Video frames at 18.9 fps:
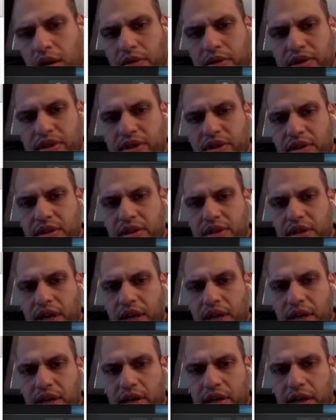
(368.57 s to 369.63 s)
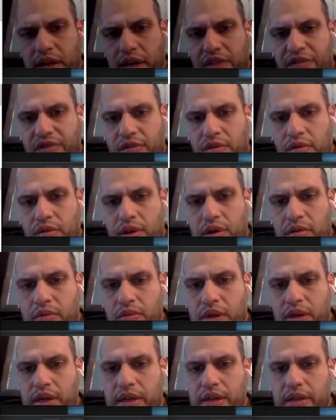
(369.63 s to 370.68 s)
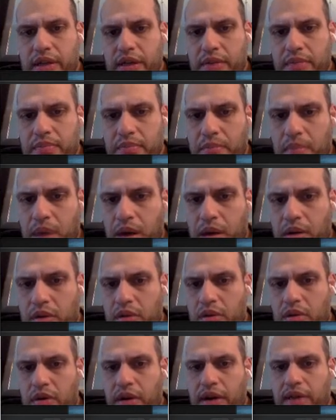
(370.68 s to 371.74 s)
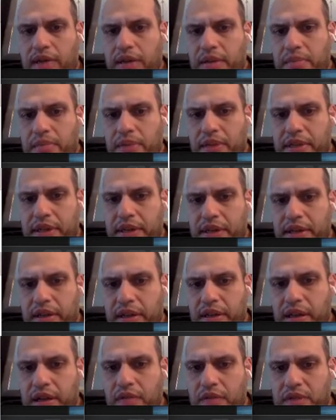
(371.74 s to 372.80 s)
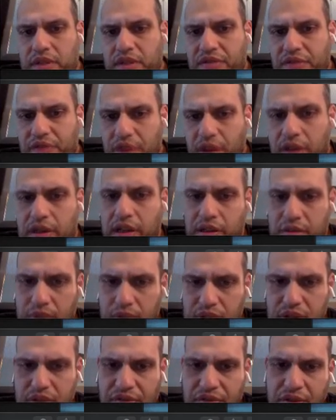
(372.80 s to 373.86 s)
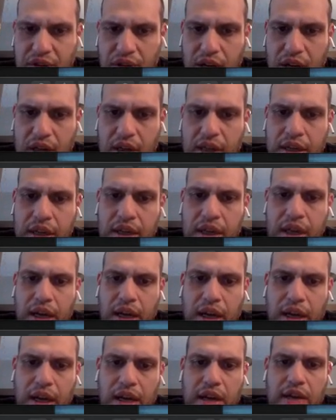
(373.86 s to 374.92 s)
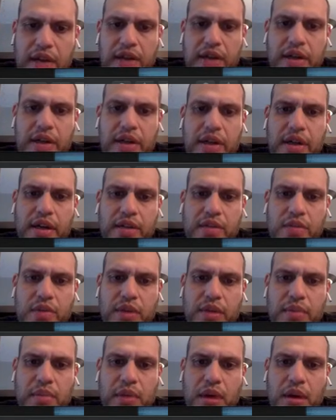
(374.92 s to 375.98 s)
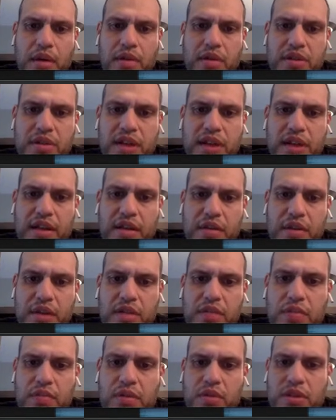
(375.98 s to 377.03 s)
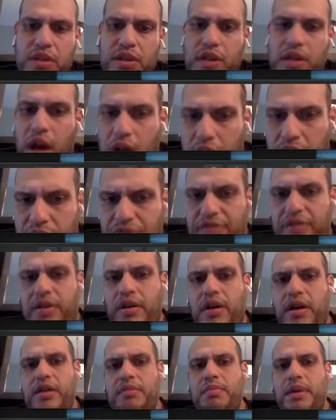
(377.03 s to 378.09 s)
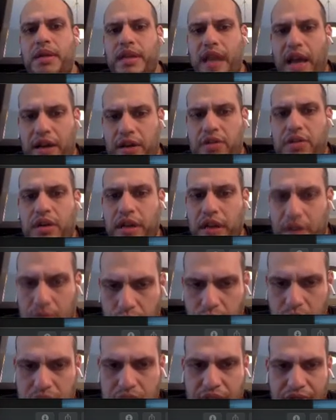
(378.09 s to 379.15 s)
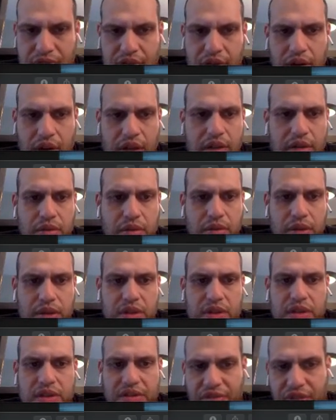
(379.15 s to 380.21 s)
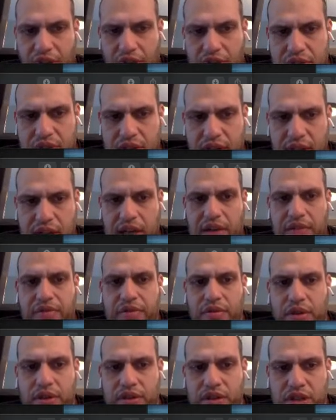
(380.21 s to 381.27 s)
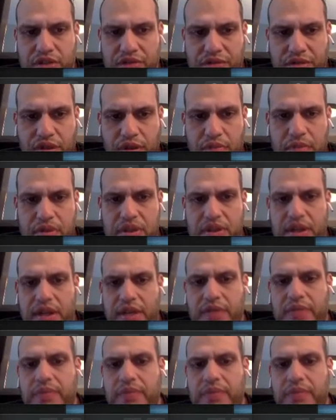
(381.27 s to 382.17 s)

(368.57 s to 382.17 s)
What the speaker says: occurrences. Here 94, when the model correctly predicted that was a fraud, and it was a fraud. And here is where the model said it was not a fraud, but actually it was a fraud, which is a false negative, which is 4%.